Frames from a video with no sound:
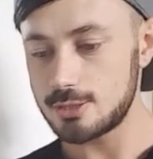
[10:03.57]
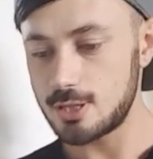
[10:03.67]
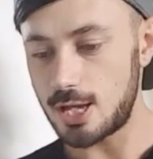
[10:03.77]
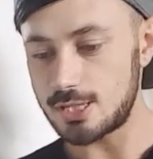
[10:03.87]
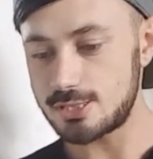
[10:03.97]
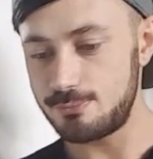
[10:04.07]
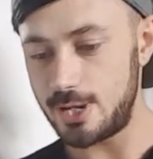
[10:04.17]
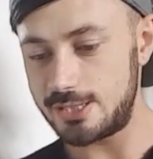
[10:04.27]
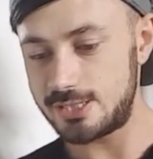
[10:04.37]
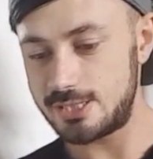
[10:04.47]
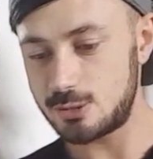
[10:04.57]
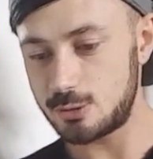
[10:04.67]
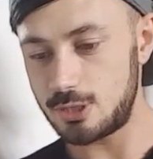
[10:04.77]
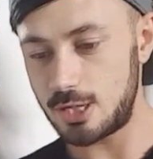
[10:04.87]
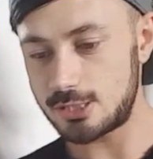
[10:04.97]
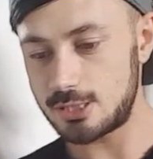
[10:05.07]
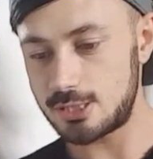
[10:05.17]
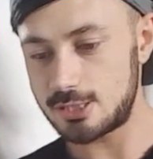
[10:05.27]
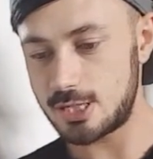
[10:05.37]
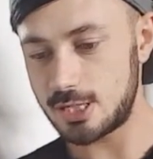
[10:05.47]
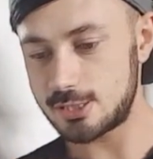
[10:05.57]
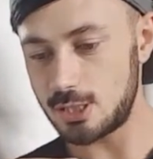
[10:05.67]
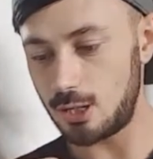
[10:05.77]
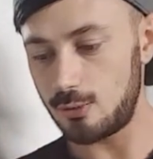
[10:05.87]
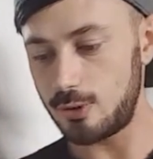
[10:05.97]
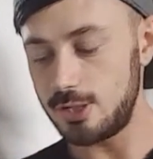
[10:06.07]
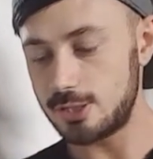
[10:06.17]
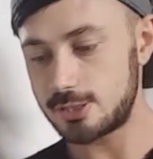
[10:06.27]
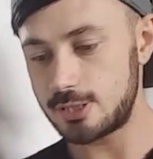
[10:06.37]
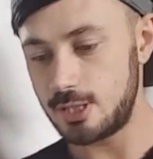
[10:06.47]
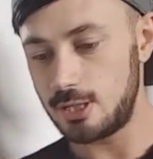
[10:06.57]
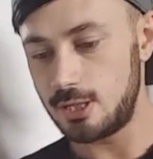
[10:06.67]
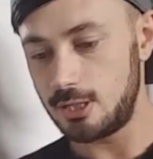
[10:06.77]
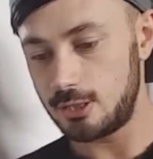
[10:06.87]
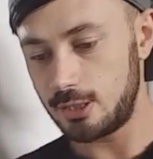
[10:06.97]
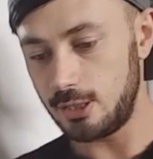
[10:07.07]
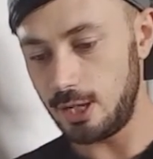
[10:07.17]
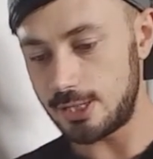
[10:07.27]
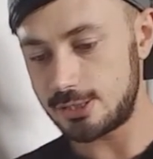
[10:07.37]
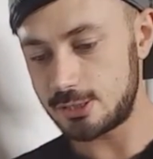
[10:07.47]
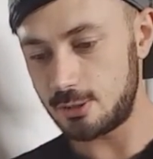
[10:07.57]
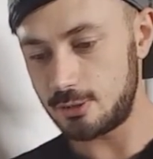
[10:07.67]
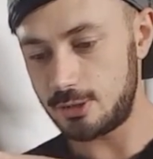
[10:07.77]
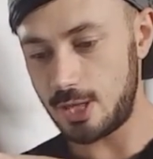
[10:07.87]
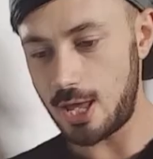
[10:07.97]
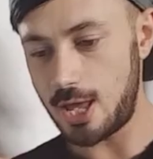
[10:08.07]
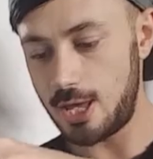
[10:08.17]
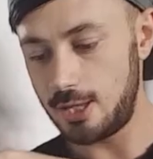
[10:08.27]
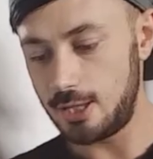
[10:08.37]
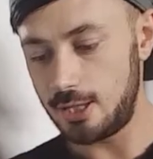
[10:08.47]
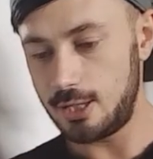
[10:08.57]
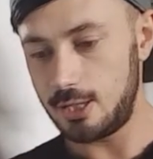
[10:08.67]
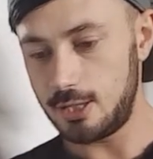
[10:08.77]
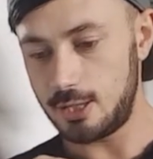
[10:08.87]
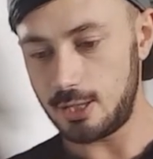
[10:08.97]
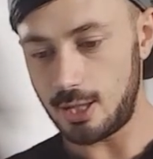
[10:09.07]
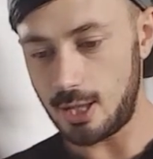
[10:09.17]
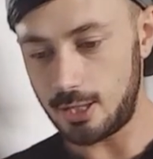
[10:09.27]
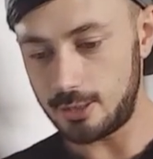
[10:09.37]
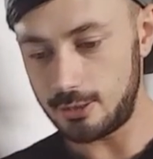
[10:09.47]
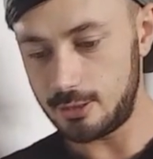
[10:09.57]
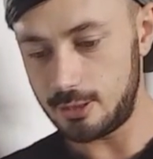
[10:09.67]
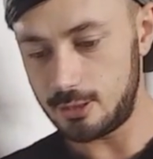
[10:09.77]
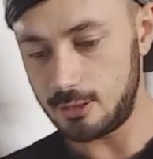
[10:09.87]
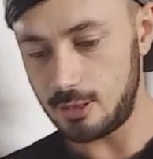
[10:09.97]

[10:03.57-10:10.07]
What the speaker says: So that's Maisie stood next to the Stegosaurus, Claire stood there, and